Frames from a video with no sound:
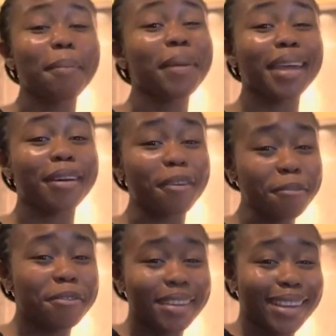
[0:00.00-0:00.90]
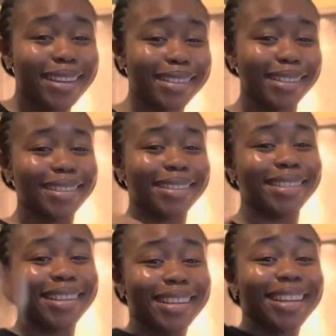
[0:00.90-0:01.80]
my confidence is
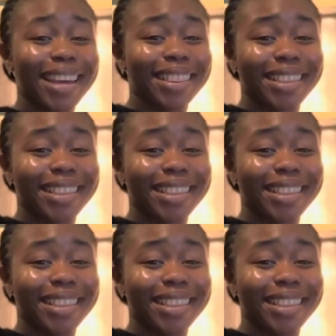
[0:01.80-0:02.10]
like